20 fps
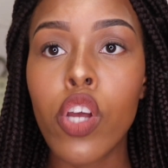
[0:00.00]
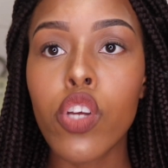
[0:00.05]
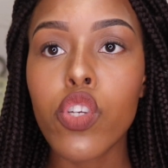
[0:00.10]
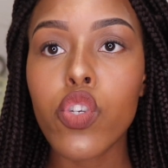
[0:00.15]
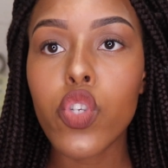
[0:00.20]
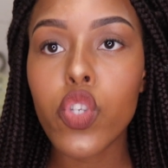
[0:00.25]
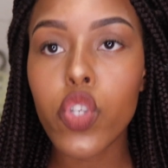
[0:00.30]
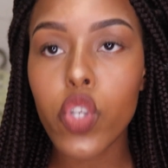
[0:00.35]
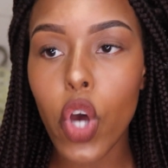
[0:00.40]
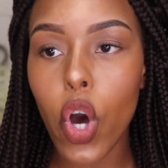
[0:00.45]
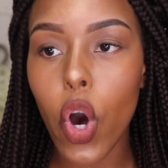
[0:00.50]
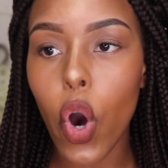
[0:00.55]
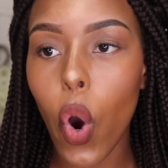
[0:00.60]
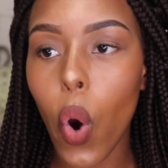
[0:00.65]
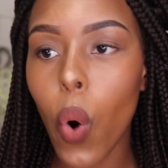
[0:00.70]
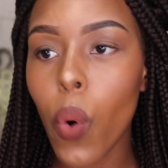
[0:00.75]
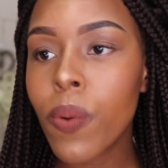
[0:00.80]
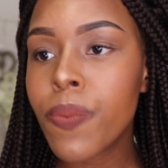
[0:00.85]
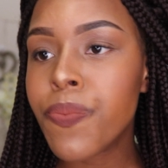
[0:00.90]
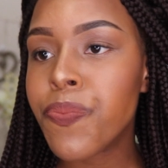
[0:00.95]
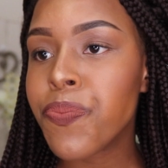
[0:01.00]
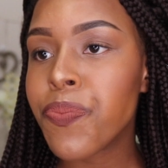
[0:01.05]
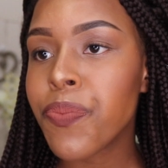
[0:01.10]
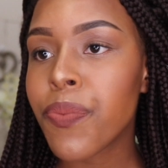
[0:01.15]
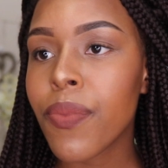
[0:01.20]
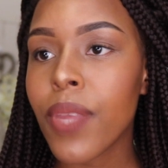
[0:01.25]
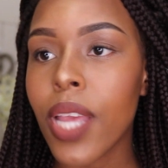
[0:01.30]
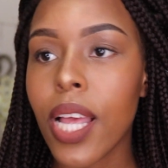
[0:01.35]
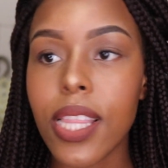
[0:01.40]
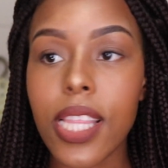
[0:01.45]
So
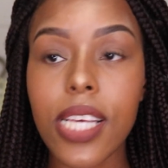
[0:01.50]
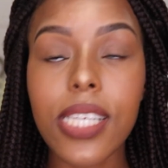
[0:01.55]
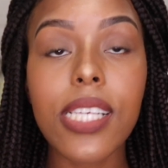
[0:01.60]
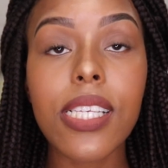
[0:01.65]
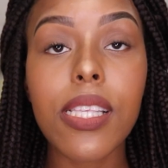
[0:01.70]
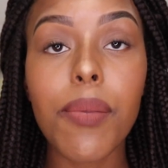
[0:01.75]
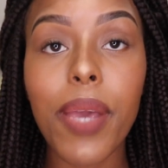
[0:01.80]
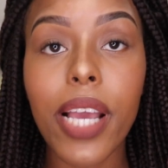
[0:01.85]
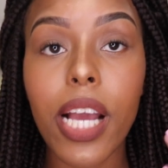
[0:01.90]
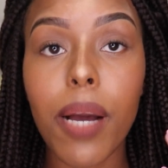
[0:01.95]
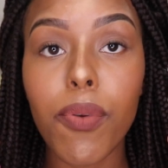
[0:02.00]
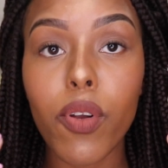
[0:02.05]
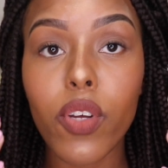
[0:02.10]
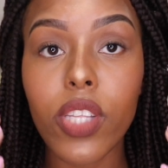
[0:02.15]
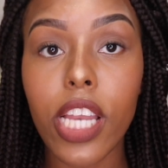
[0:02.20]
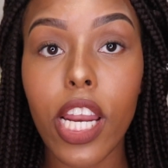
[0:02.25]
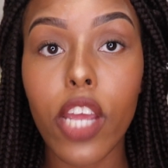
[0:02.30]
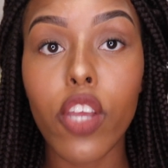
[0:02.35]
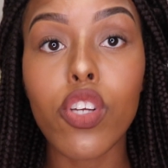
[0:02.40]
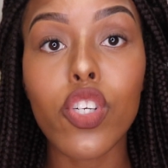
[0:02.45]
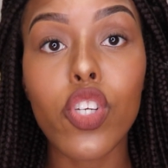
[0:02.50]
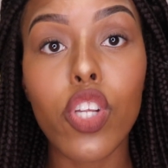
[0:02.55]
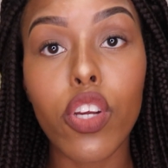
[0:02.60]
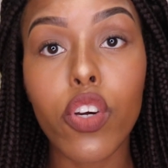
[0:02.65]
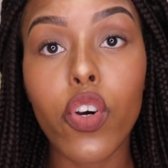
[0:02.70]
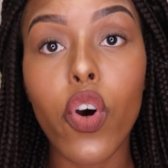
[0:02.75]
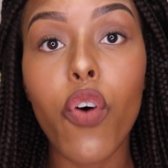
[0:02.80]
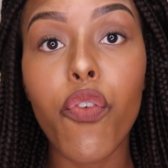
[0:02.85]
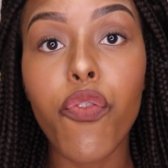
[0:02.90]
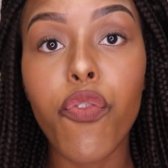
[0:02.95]
this is the makeup look that I usually
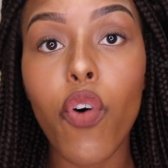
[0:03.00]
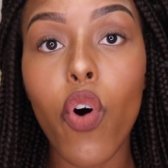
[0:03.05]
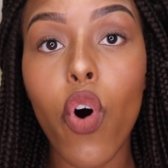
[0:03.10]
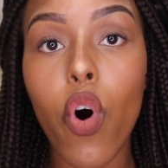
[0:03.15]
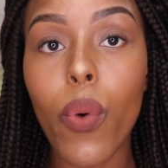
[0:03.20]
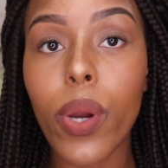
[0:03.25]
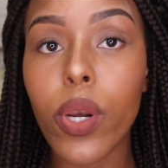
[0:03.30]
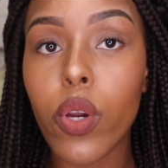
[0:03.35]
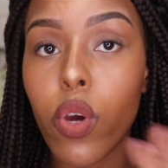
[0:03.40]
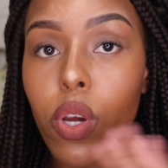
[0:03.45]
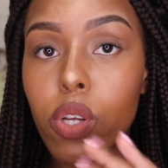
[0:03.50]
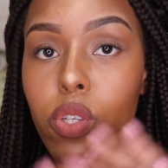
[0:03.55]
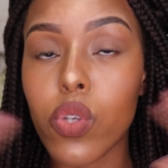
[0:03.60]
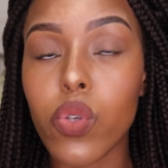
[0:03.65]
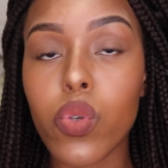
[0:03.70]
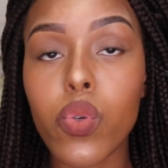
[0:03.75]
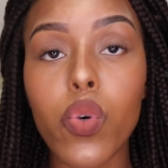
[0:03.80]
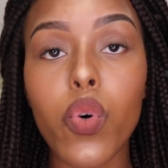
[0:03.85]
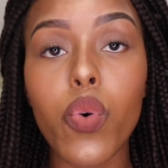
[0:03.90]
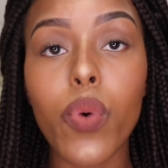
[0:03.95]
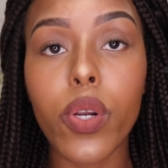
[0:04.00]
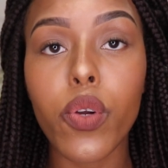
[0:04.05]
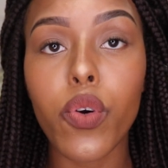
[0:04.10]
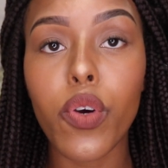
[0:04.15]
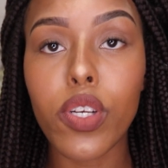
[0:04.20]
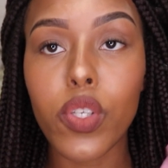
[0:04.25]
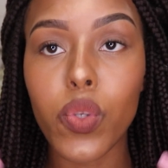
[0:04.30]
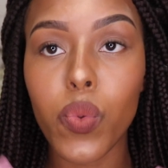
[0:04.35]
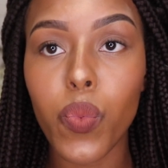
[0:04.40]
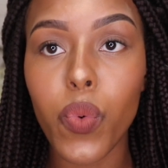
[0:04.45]
go for when going to school, when
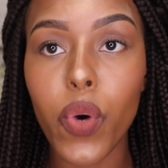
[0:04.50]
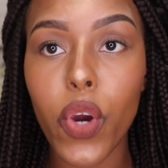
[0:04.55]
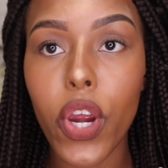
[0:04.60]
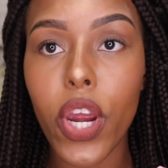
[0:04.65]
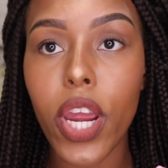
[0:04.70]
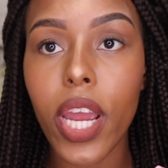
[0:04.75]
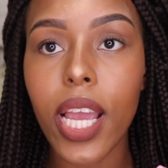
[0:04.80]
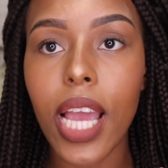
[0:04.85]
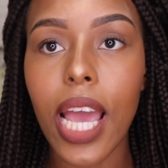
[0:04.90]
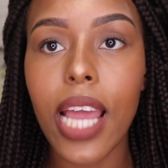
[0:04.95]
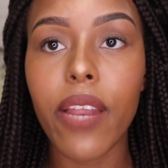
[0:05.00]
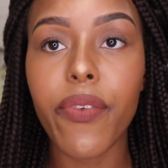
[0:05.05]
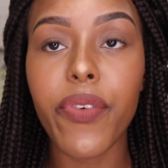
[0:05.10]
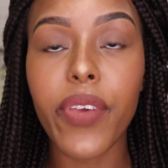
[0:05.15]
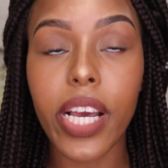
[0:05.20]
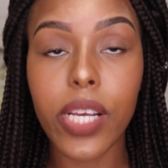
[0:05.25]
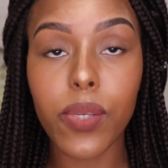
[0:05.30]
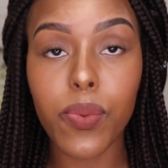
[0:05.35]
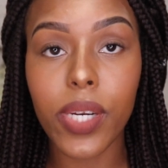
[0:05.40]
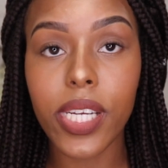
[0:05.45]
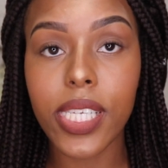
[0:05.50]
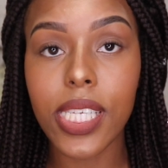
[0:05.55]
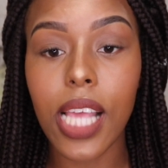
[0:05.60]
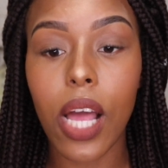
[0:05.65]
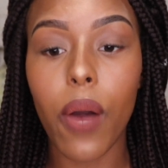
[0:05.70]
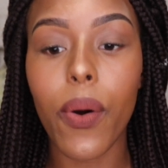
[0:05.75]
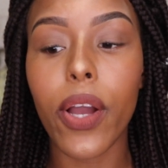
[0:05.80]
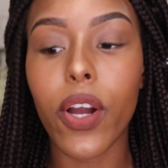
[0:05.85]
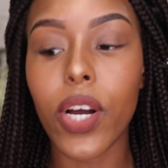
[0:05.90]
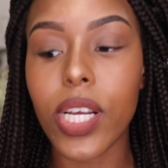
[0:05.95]
going to work. And if you guys want to see
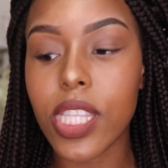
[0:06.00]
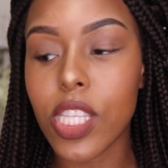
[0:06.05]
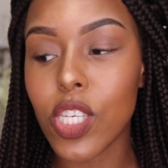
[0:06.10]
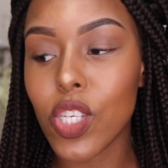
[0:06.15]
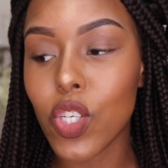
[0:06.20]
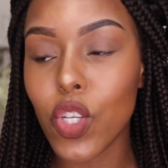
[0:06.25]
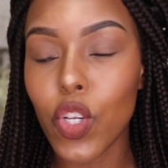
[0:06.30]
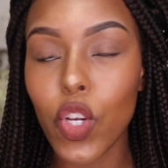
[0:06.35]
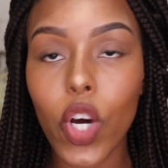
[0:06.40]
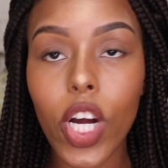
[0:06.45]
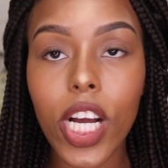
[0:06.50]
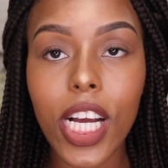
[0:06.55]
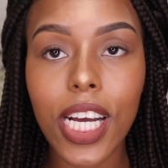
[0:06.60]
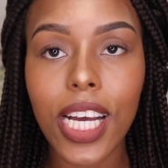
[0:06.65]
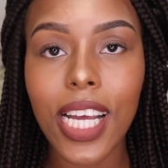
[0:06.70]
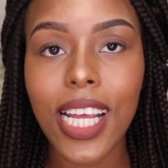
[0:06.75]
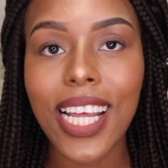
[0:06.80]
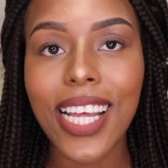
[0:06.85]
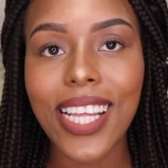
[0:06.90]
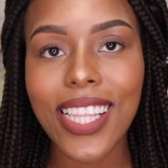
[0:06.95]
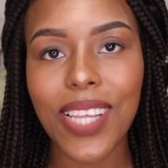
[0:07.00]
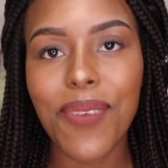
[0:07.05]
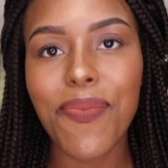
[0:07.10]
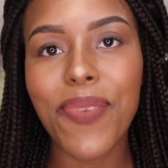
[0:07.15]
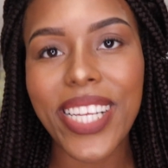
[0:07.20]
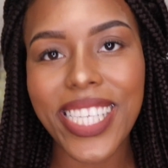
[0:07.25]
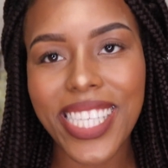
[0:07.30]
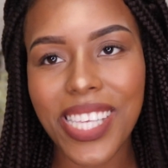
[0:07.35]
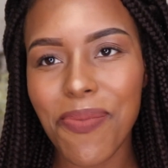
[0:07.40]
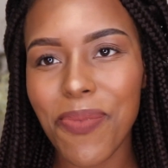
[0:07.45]
how I got this look, then
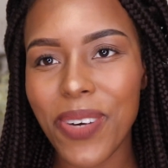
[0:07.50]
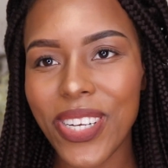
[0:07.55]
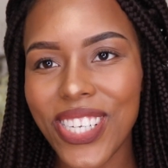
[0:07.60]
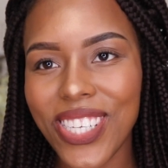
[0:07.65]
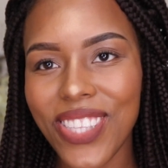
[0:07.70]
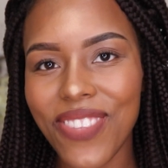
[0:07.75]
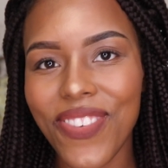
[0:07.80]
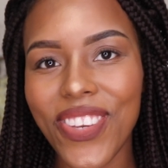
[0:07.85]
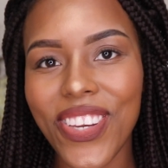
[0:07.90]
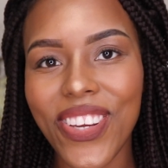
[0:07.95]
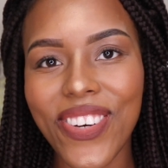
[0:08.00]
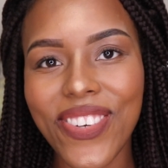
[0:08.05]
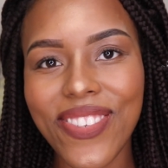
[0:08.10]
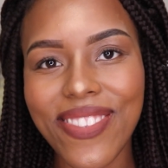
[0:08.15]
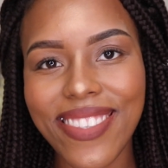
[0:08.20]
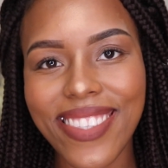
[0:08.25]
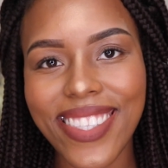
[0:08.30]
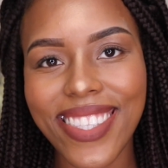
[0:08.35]
please keep watching the video.